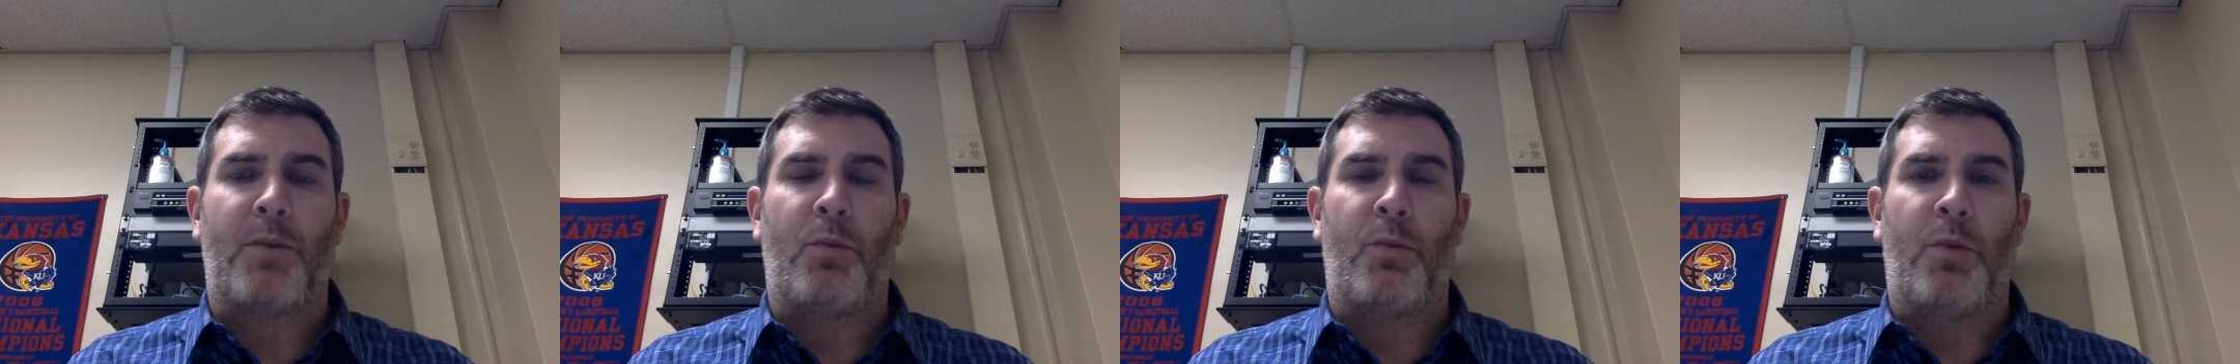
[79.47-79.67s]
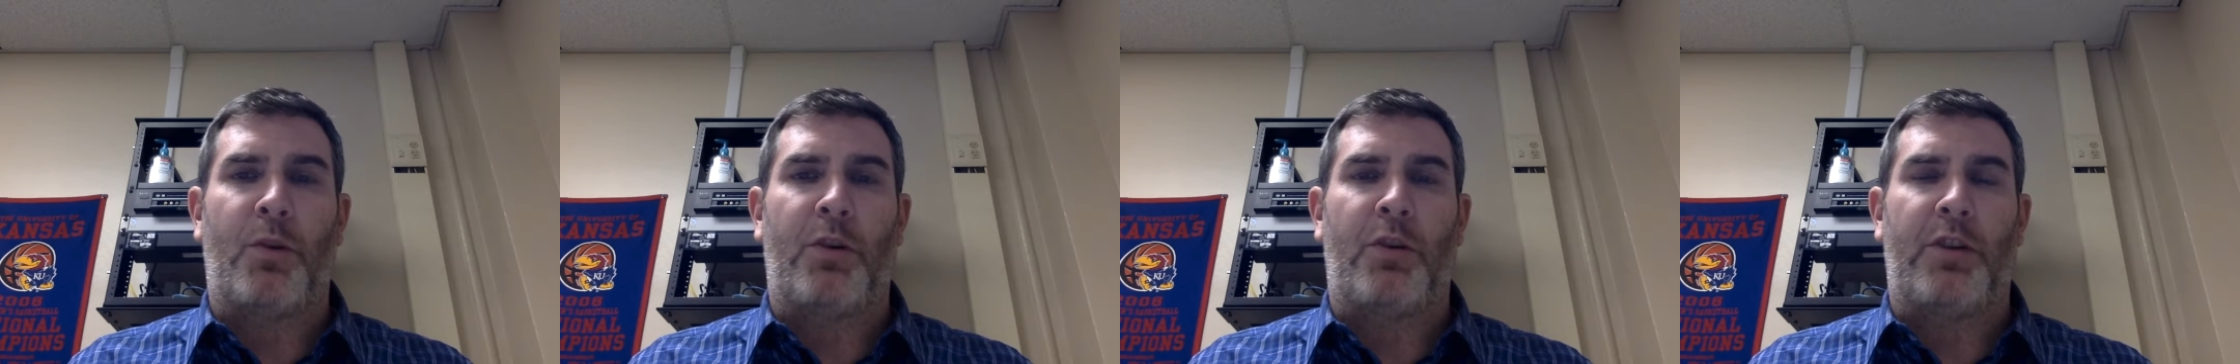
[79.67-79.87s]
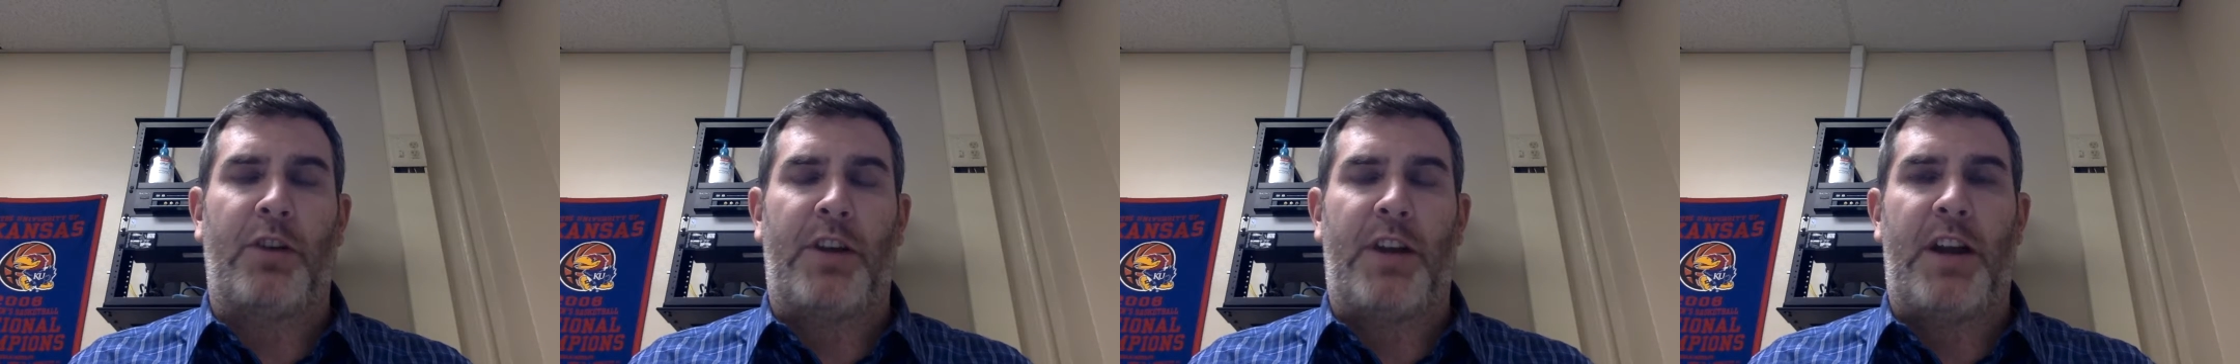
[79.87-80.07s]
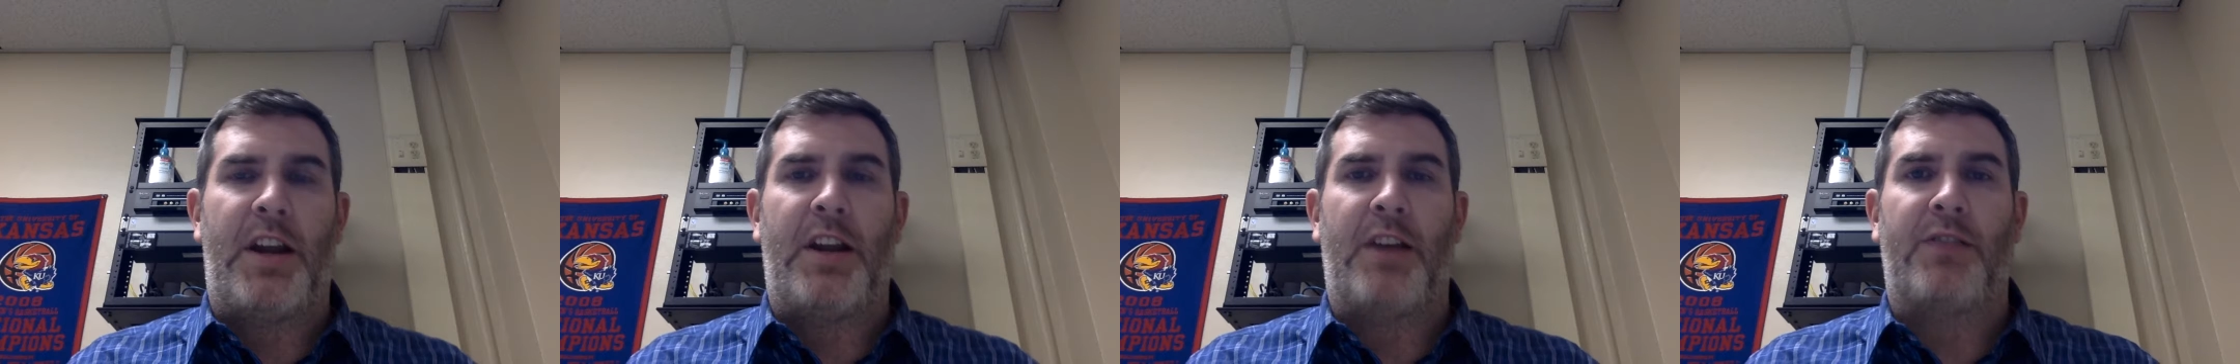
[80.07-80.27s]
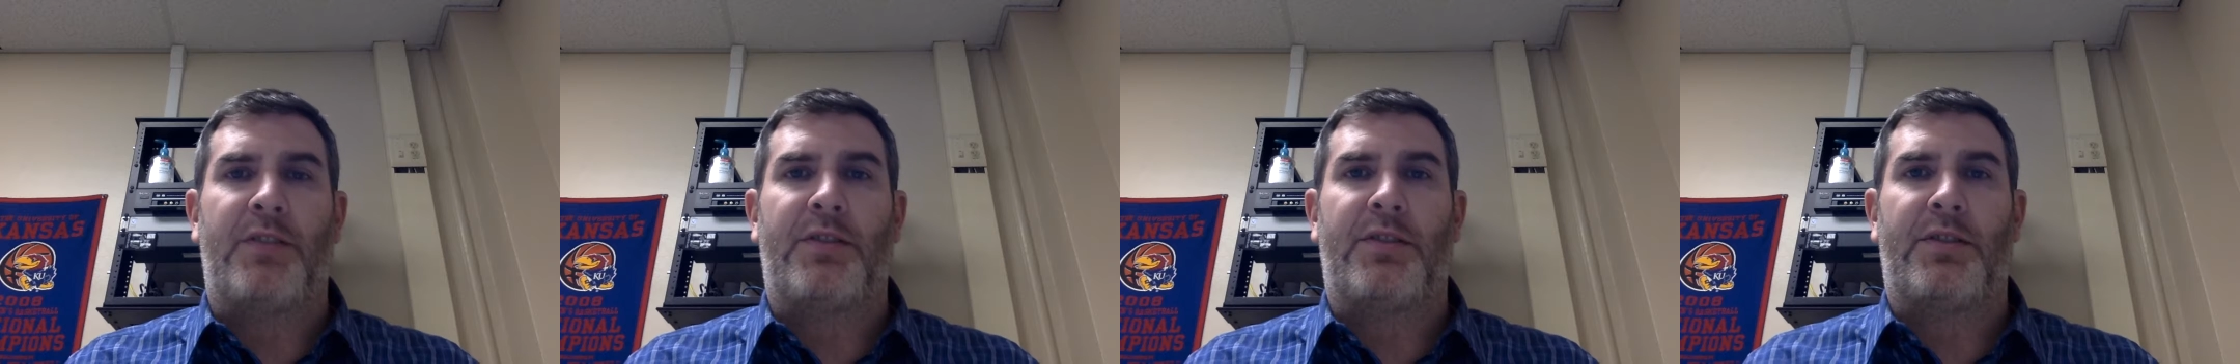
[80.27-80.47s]
will
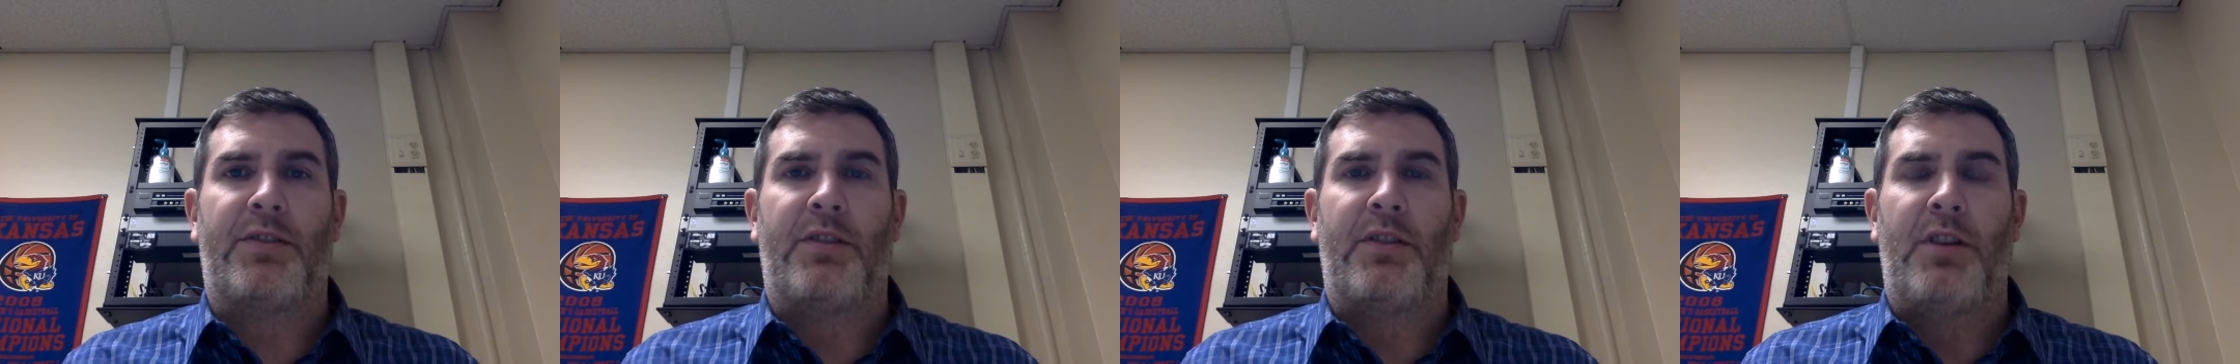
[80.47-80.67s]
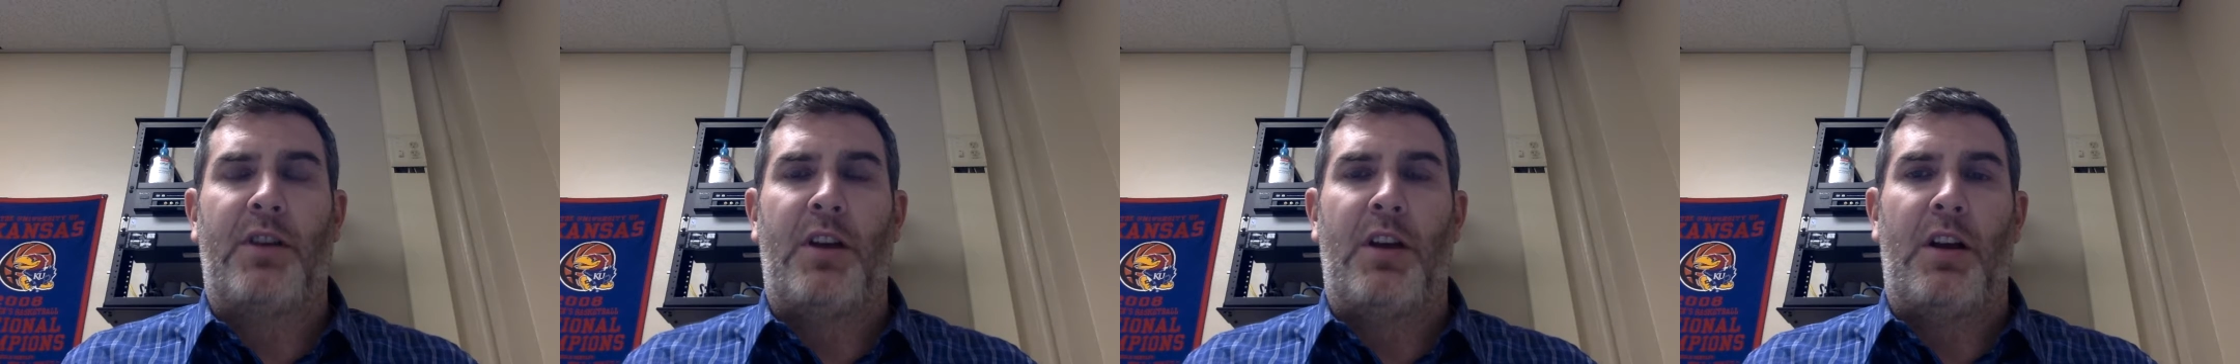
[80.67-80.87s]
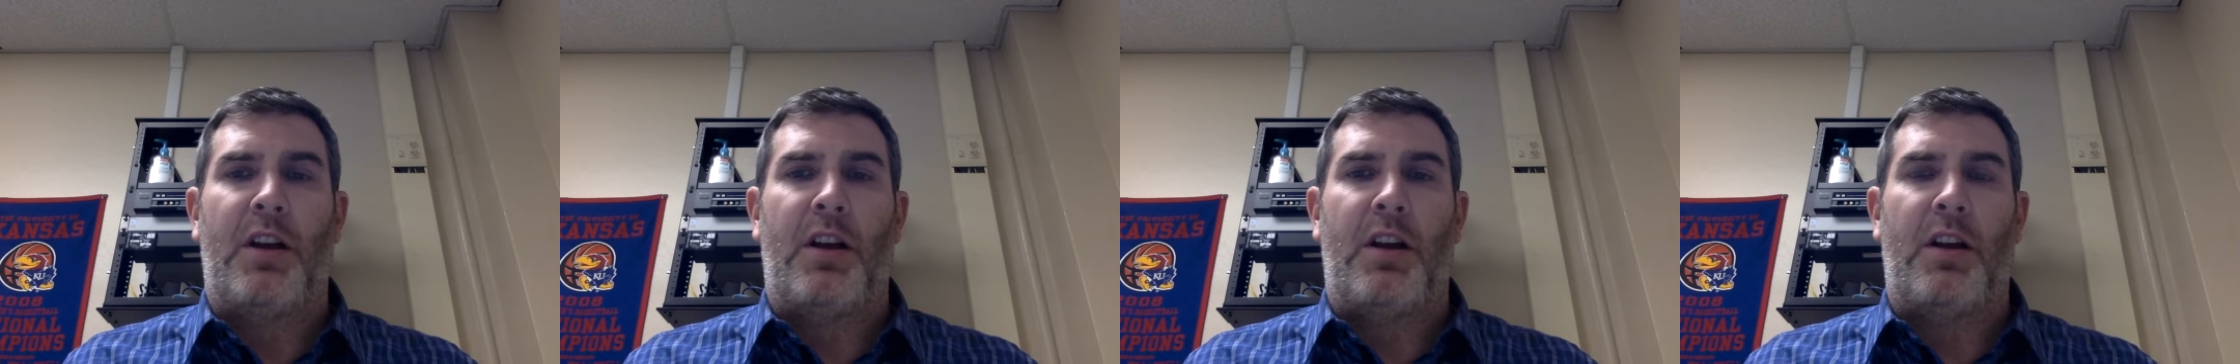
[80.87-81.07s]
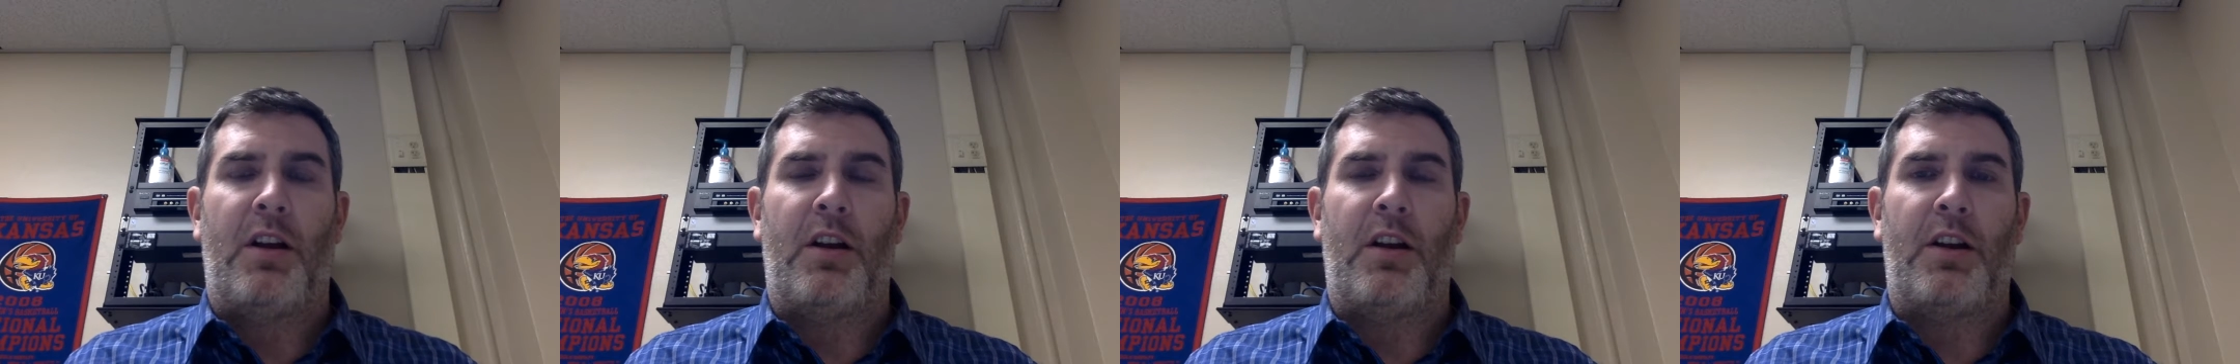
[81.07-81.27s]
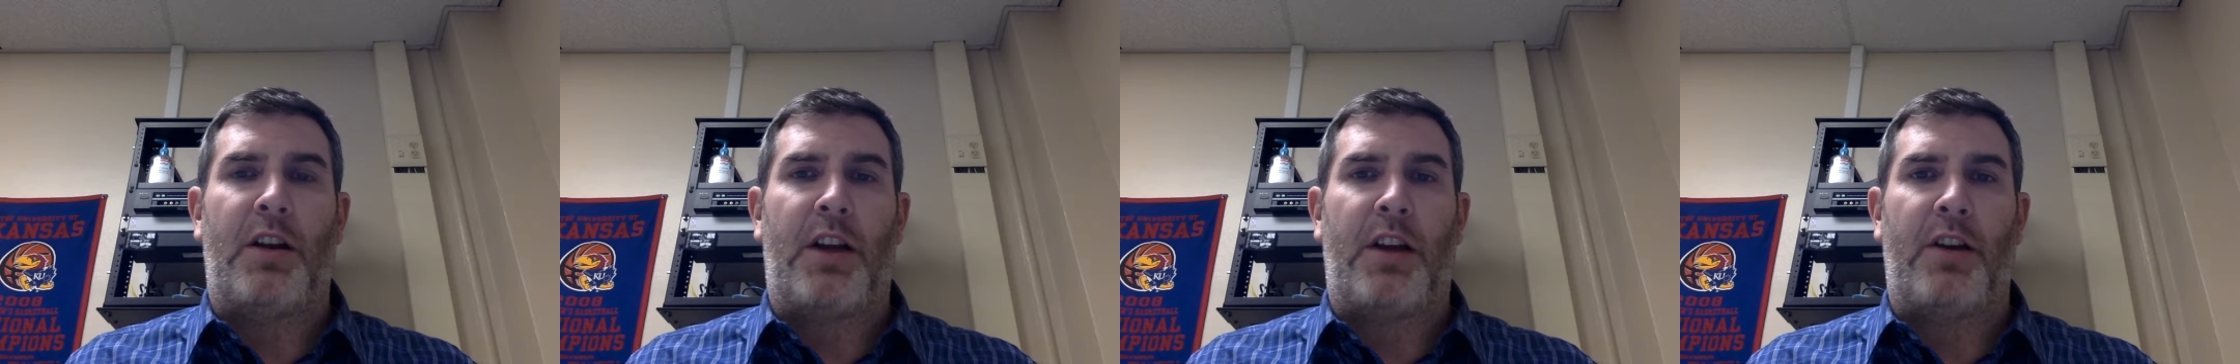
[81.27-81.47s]
enhance
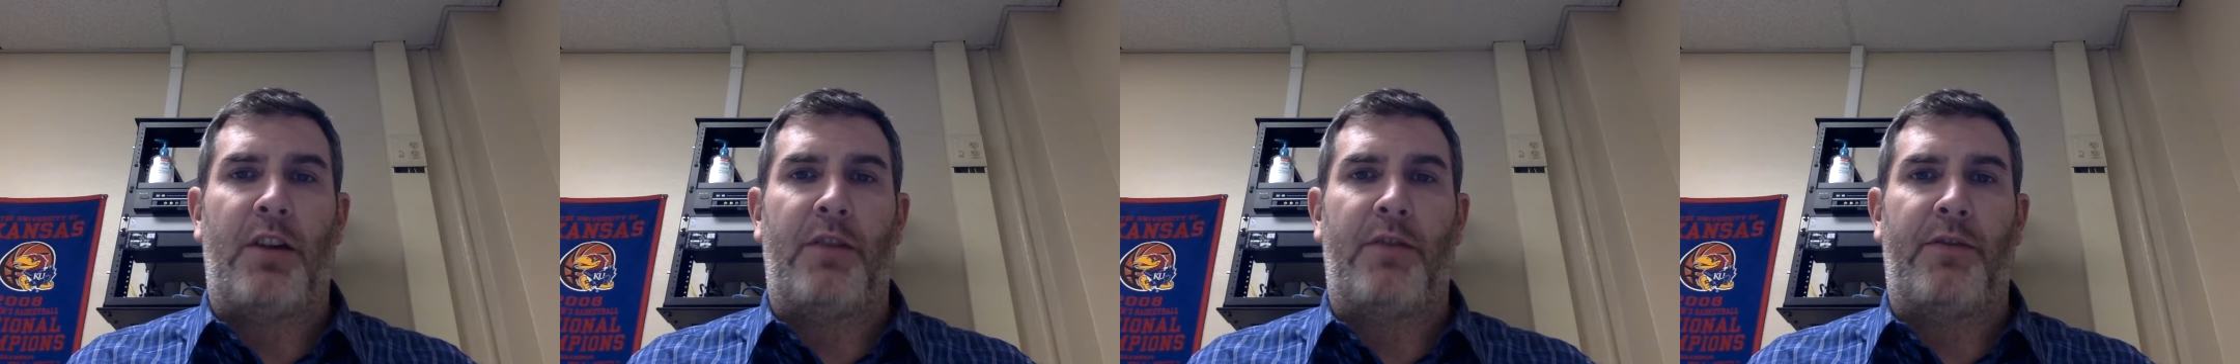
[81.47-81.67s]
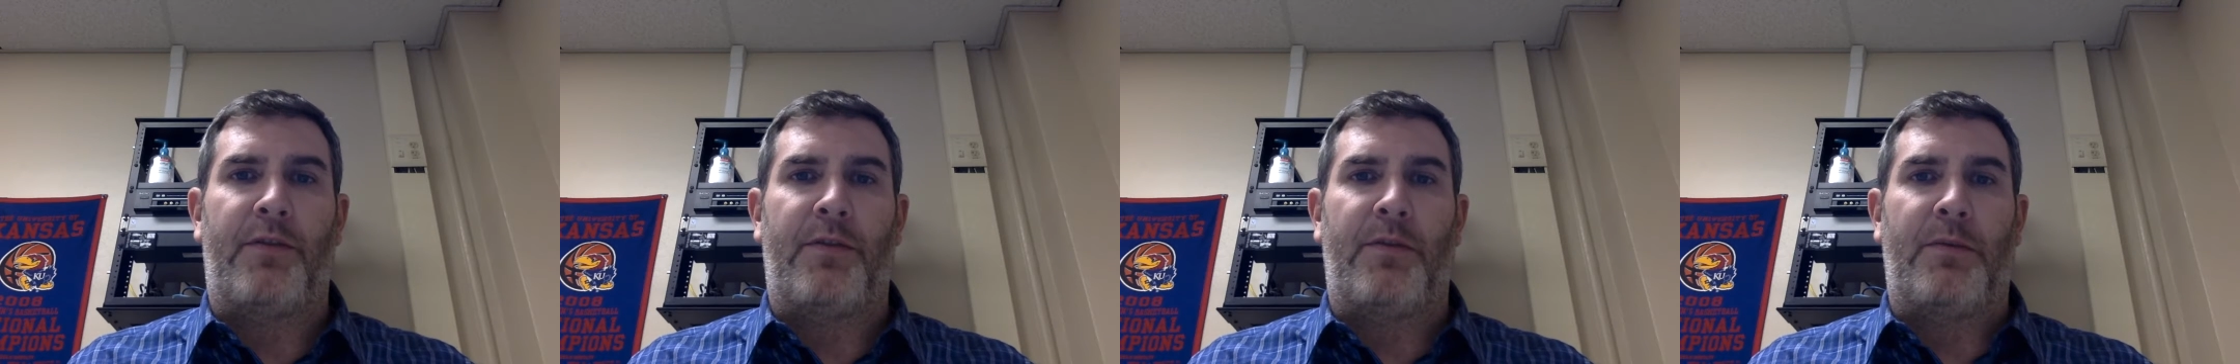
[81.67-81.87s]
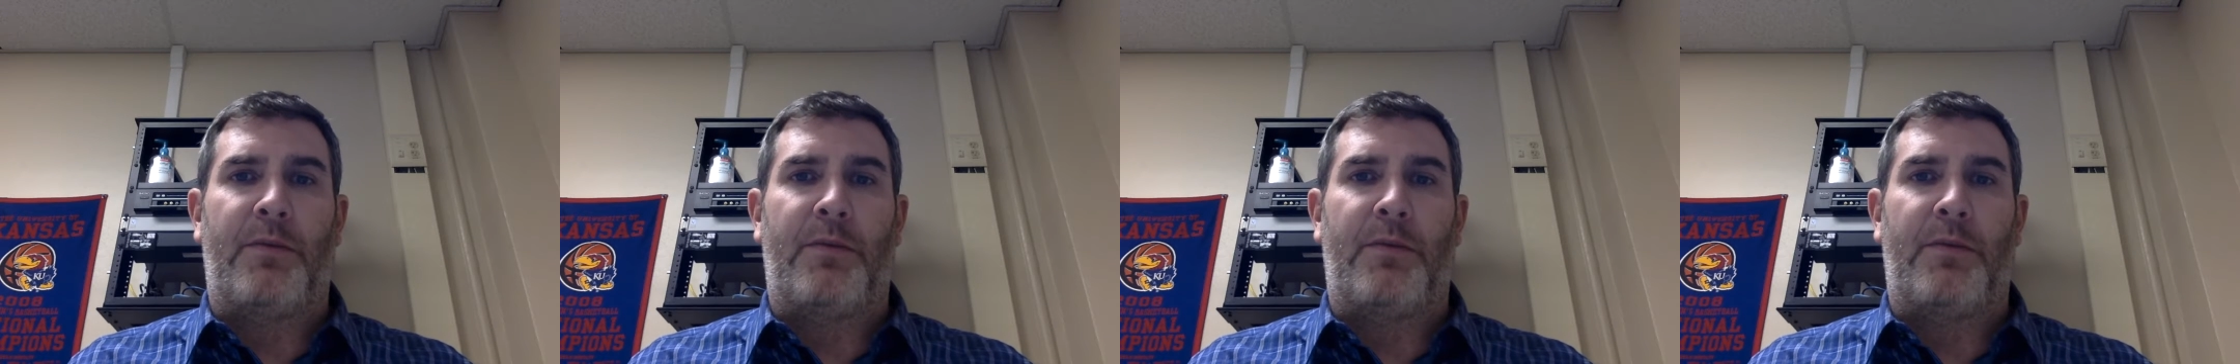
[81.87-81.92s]
kind of